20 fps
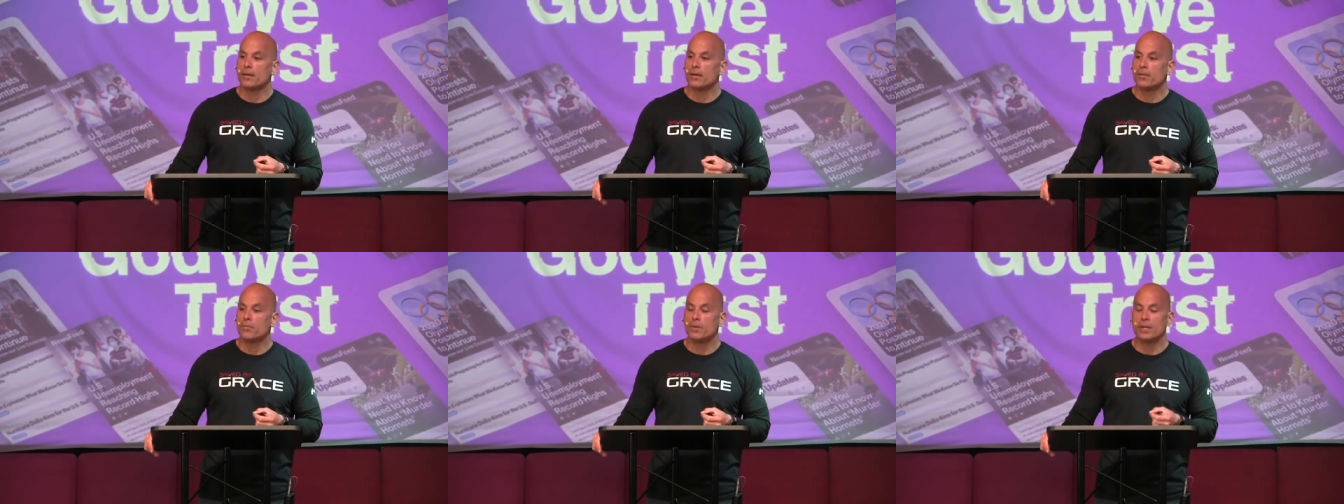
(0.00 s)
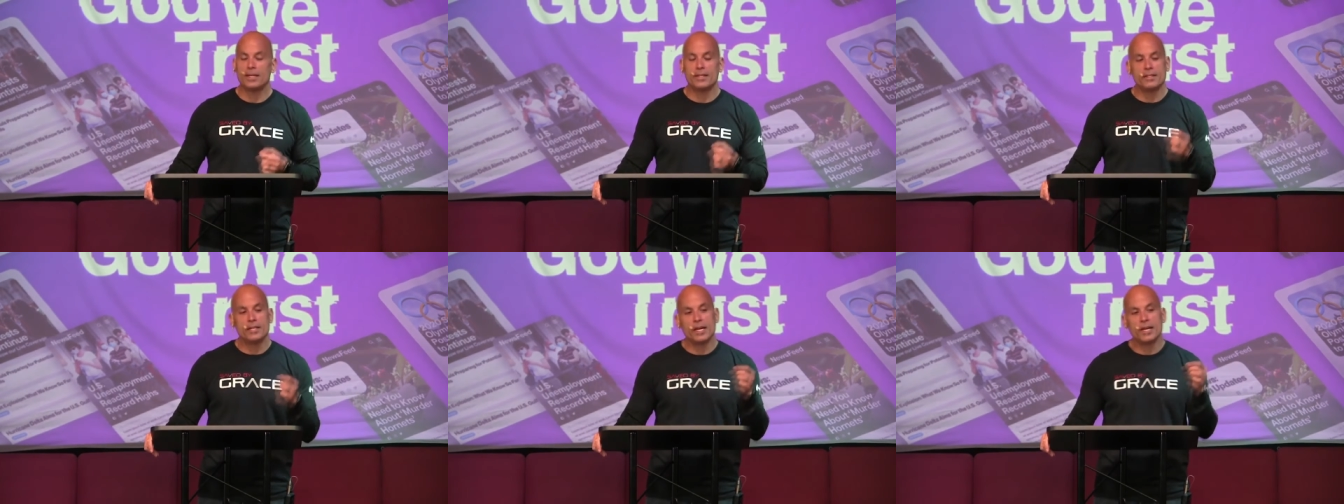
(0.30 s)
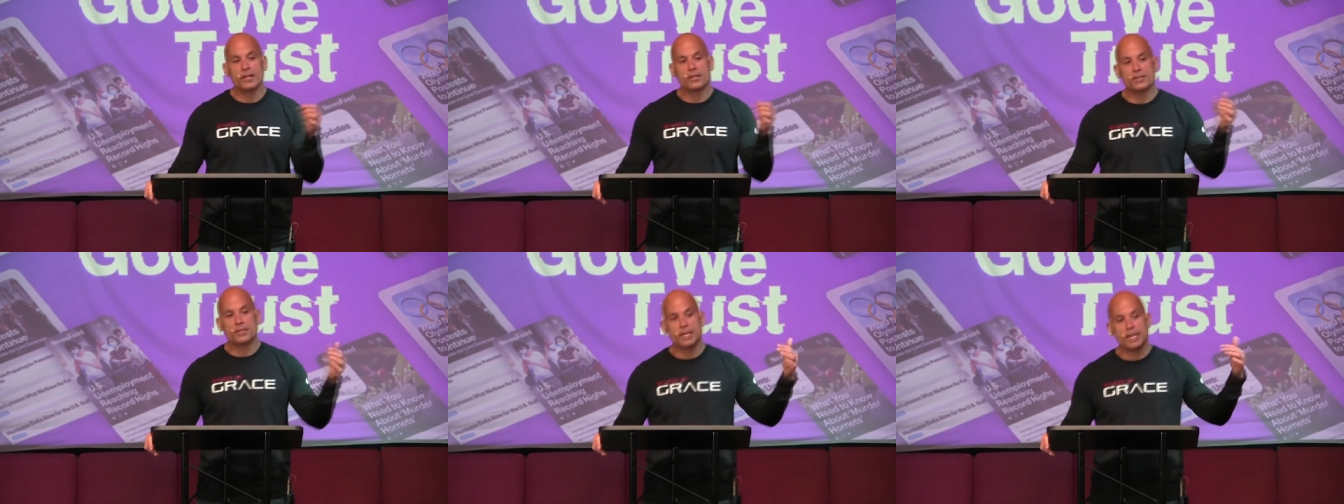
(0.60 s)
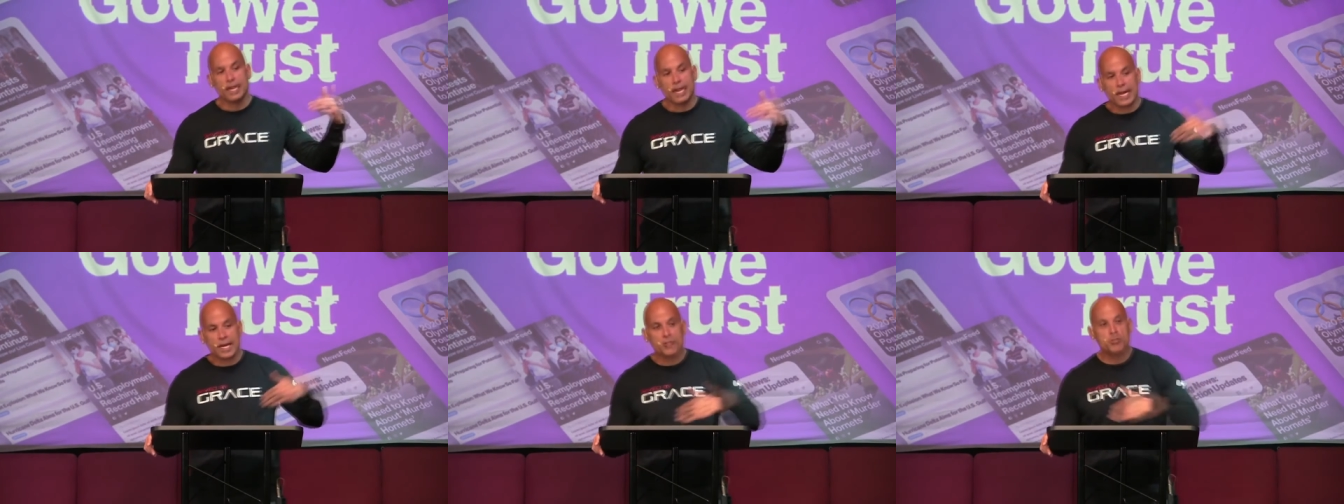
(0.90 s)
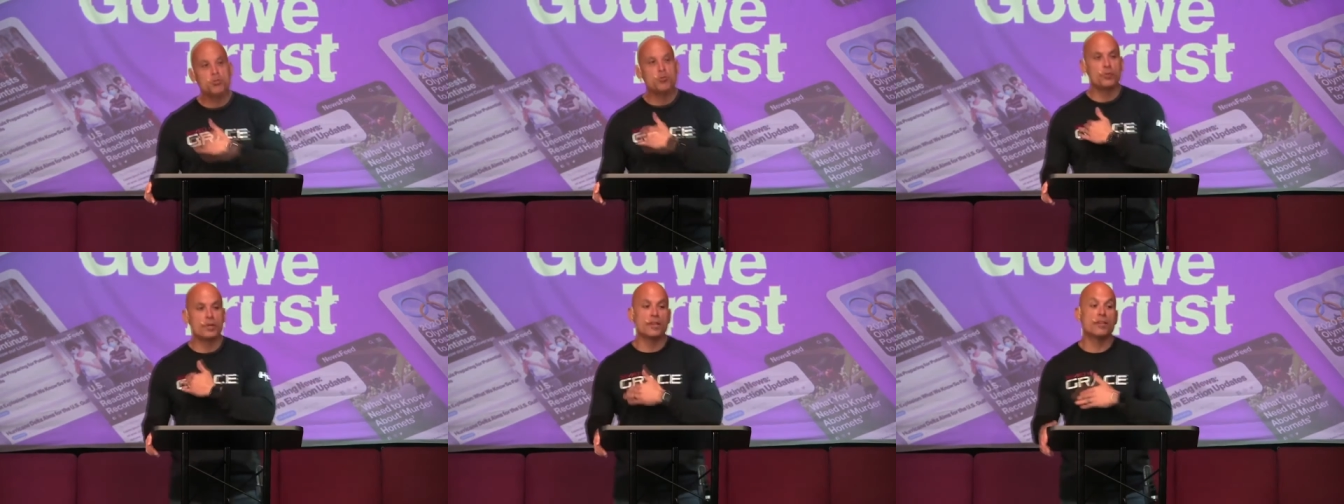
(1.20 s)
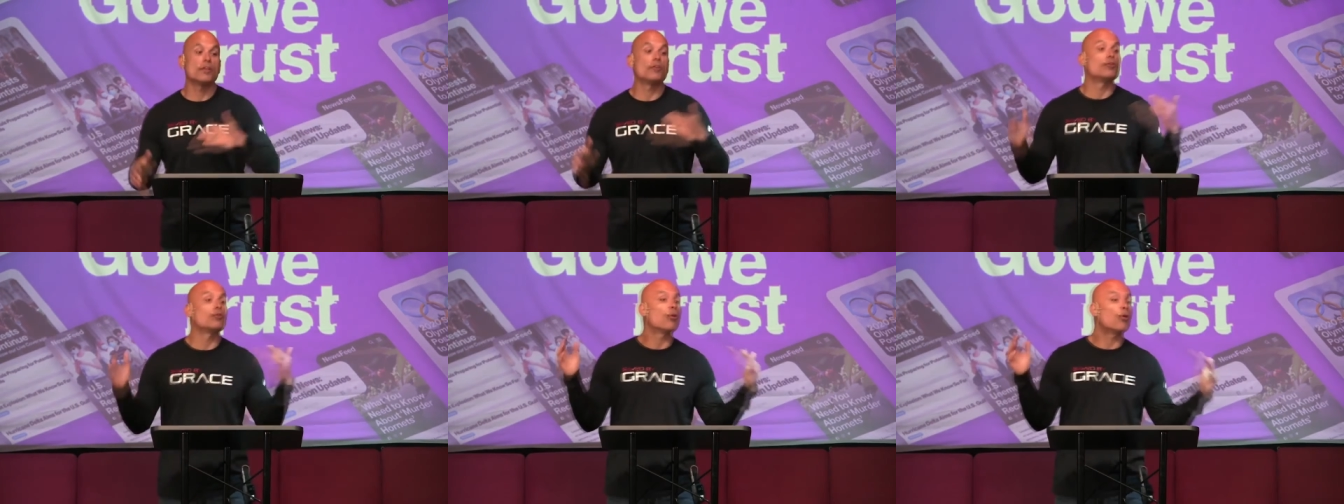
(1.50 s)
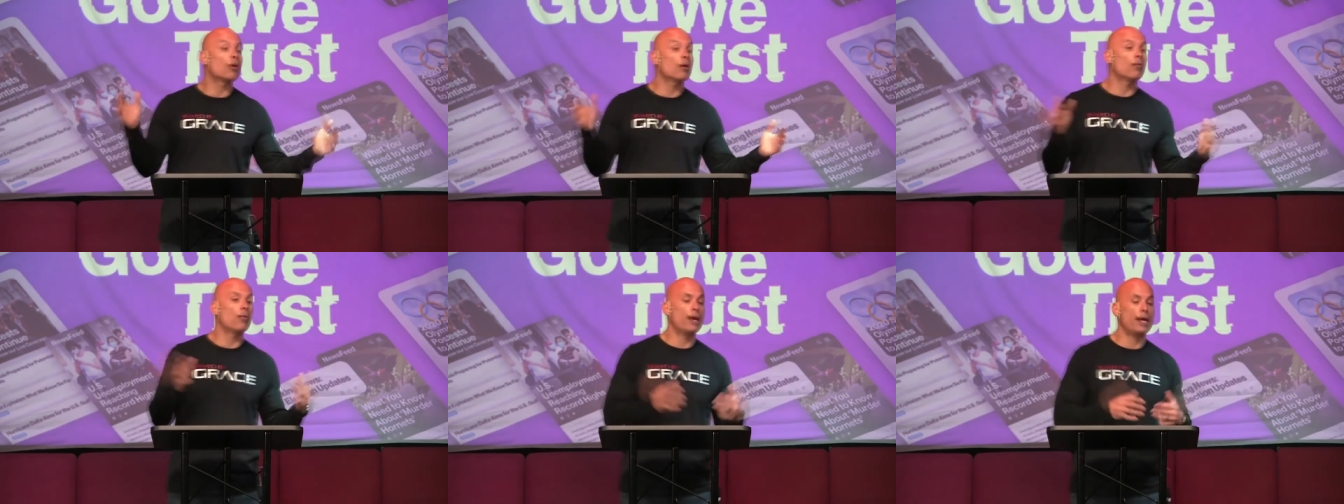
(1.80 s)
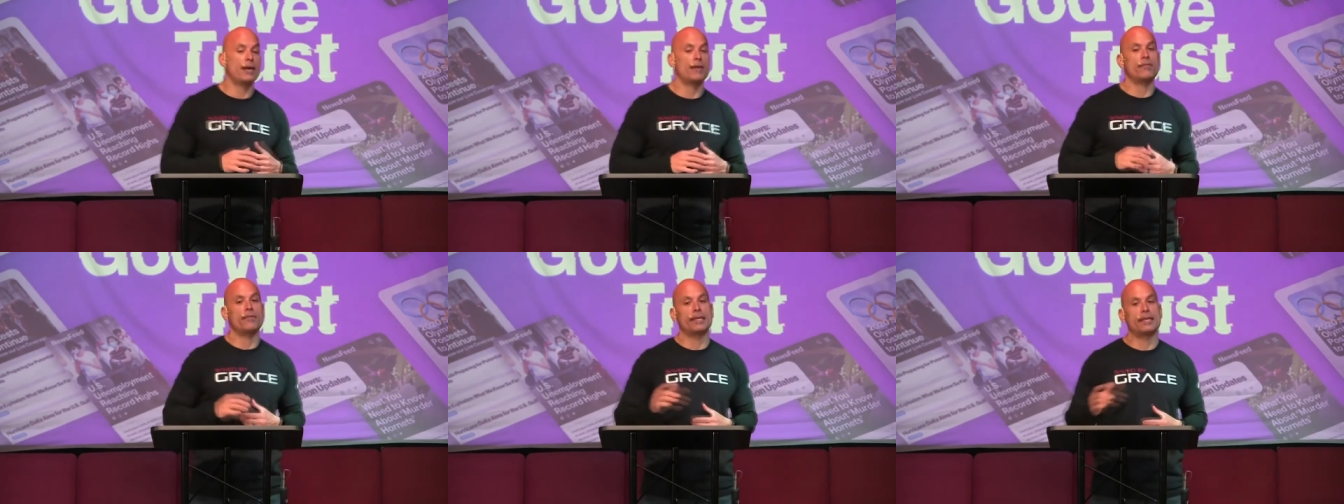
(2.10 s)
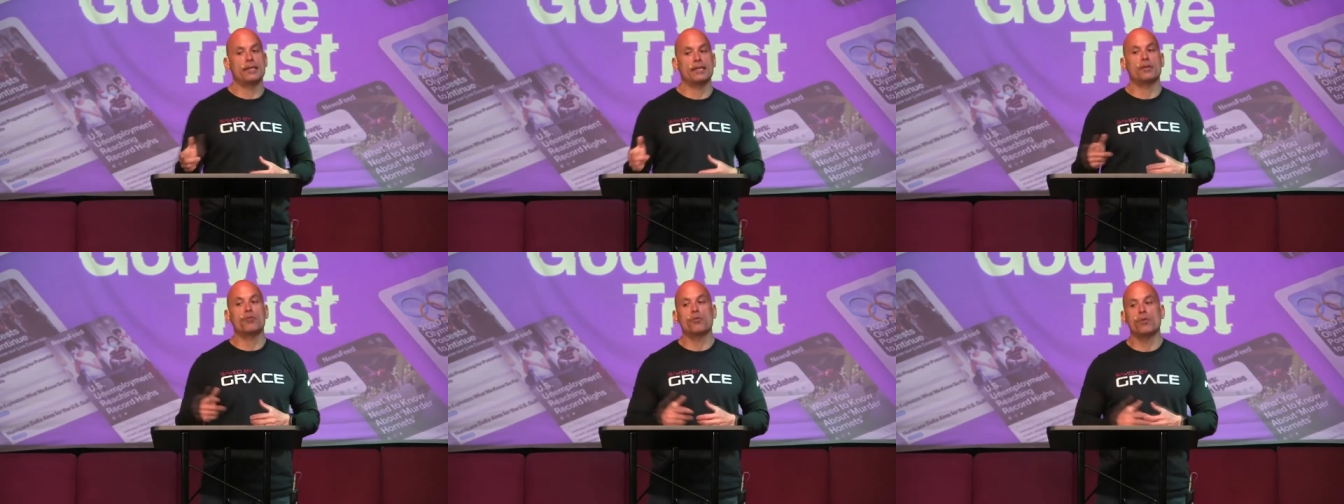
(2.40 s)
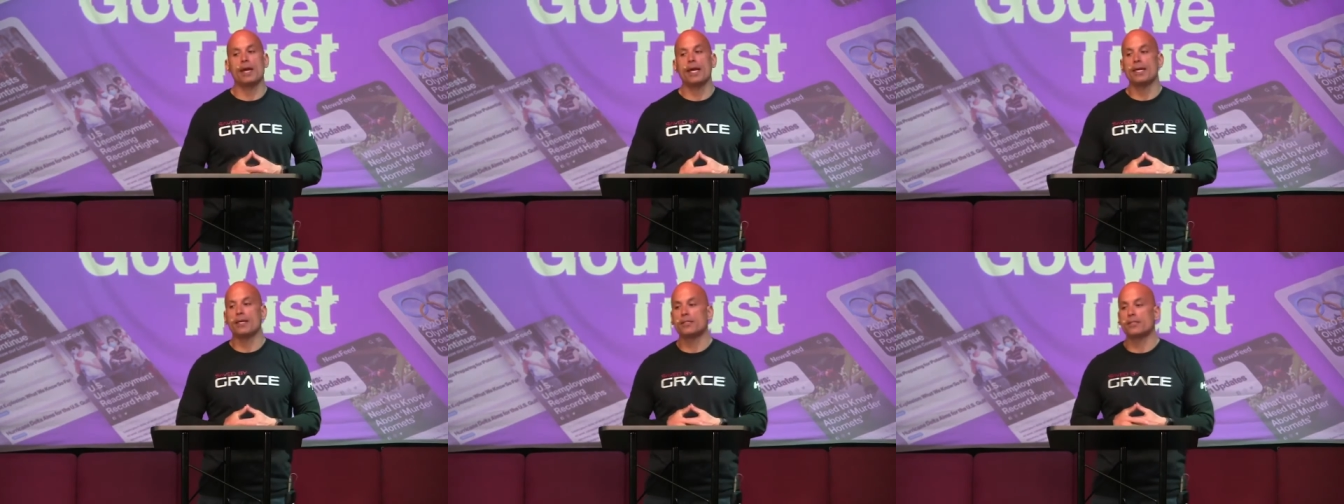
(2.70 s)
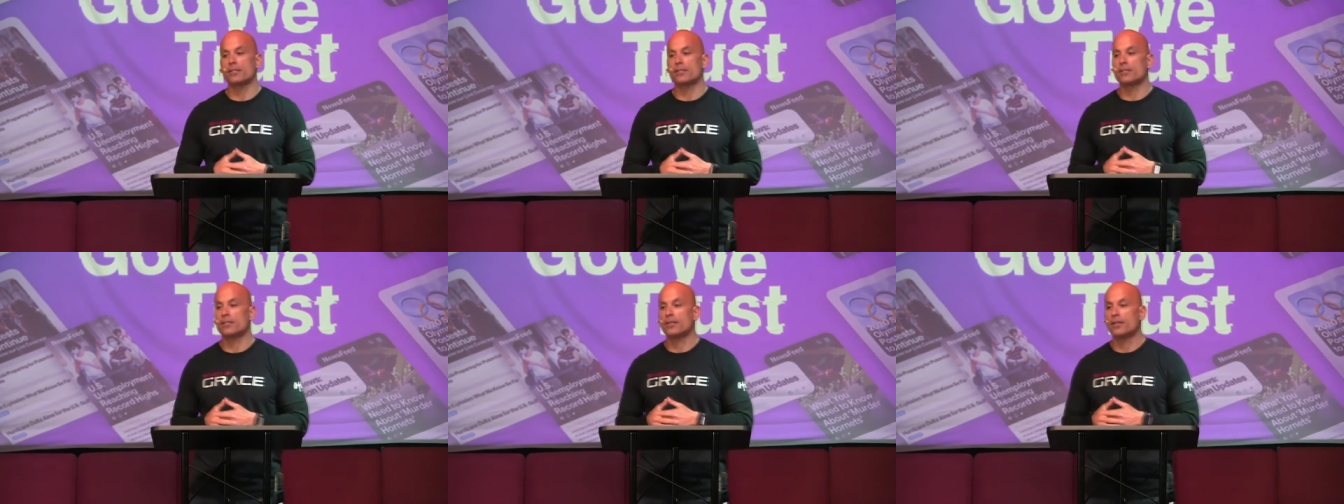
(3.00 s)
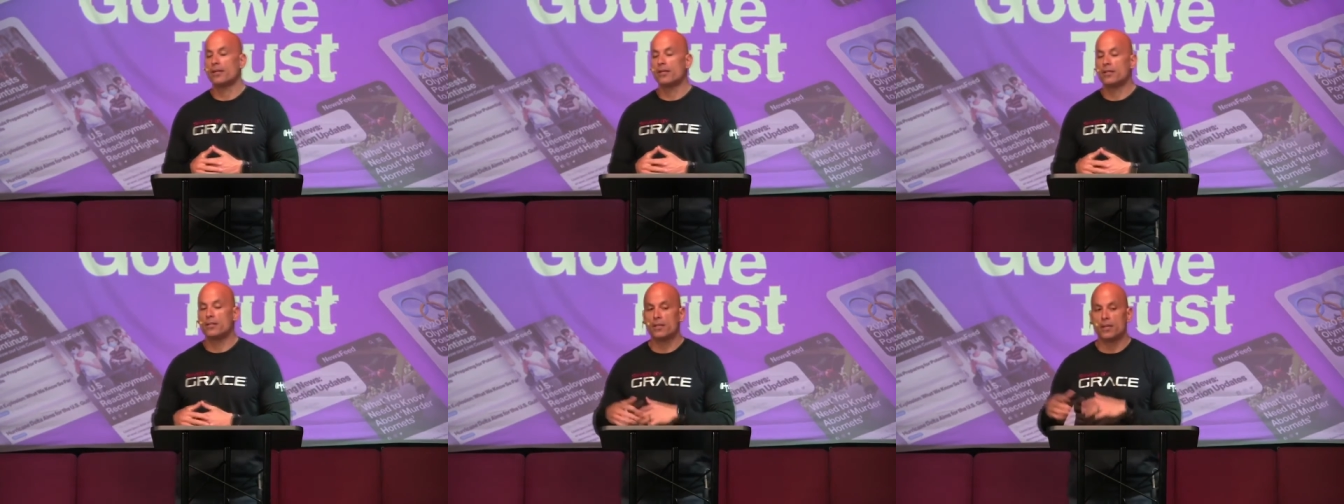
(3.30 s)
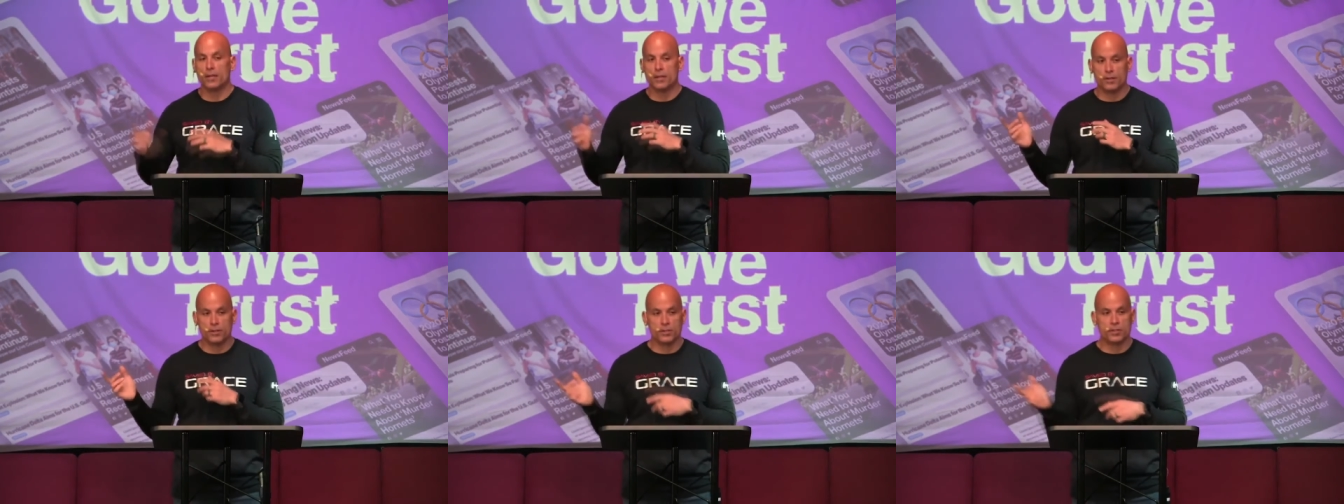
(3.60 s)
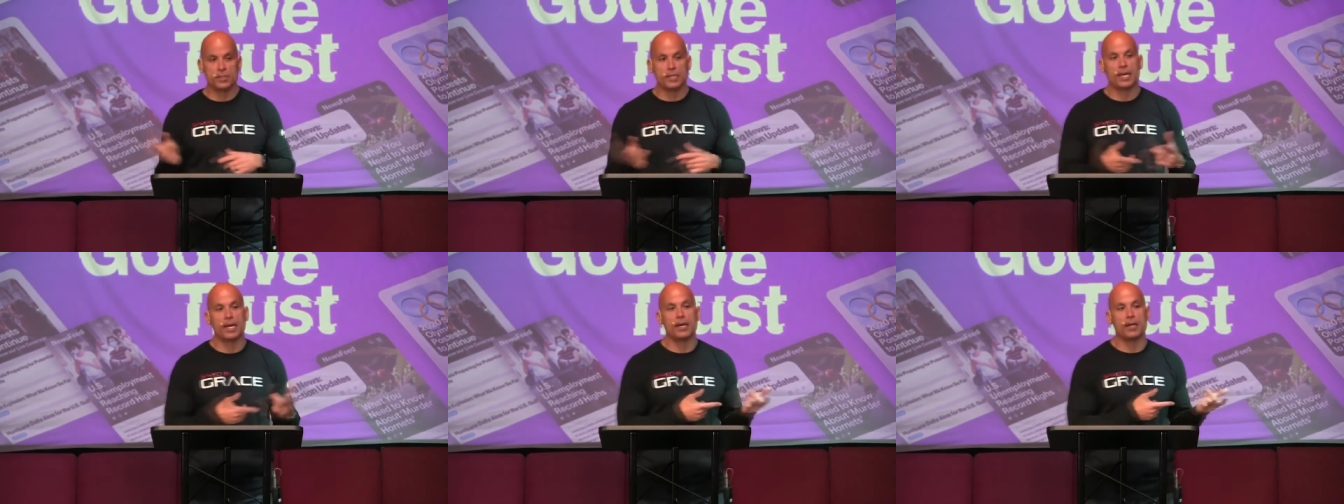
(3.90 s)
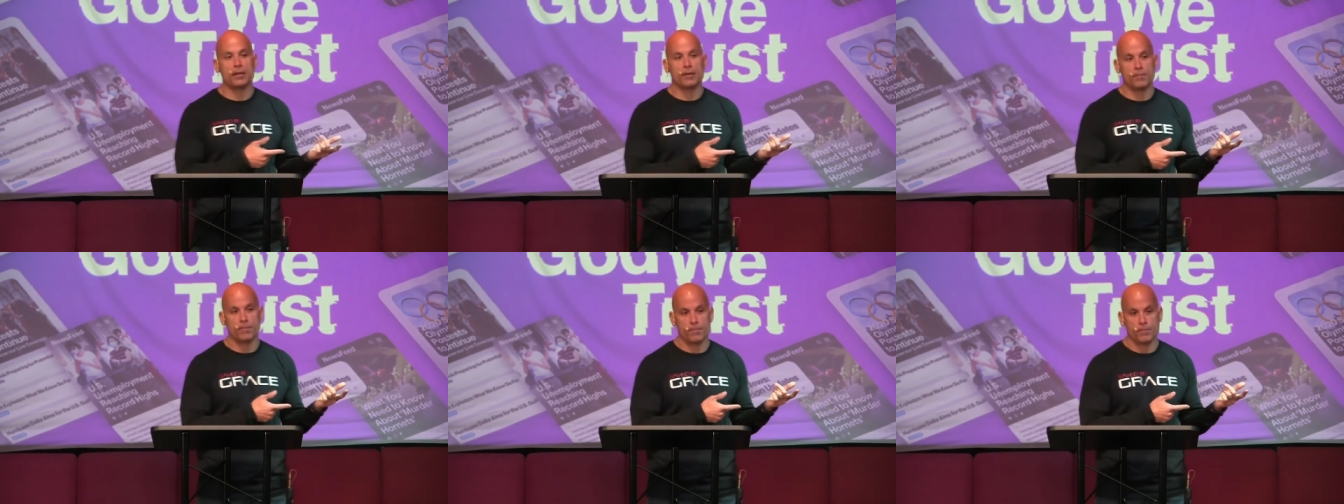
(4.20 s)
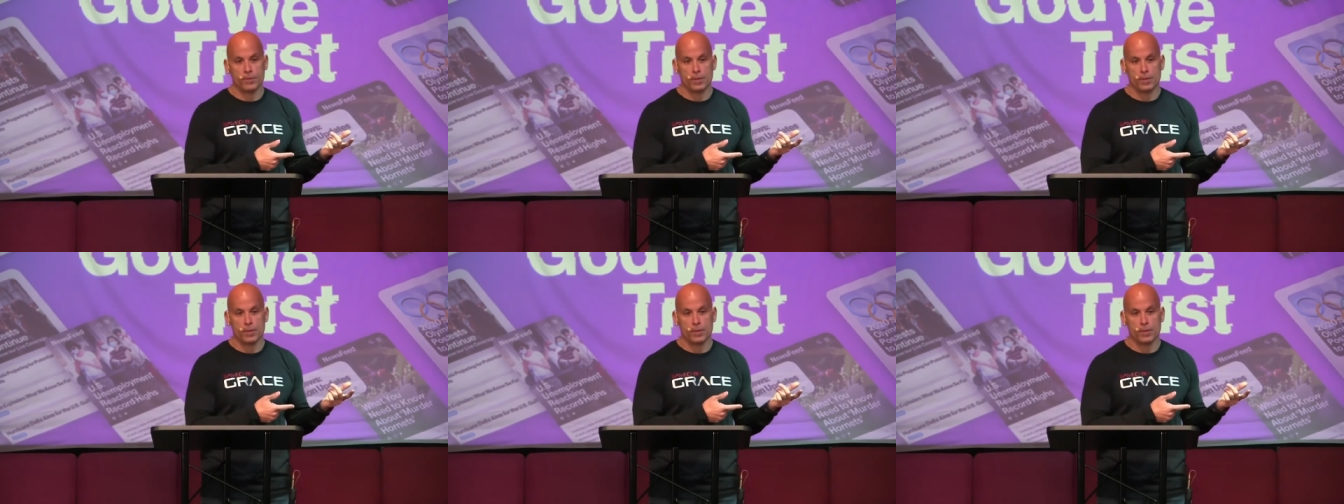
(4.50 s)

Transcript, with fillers: But it takes the entry, the doorway of grace to understand